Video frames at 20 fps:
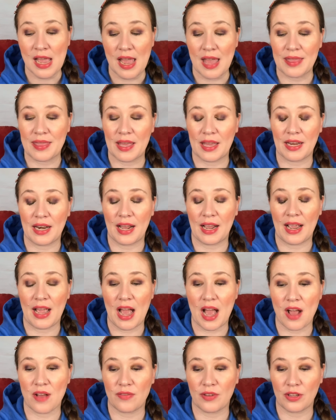Then I
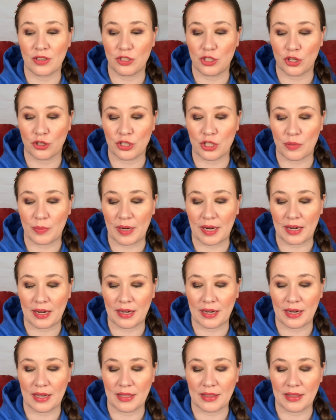have Josie Maran.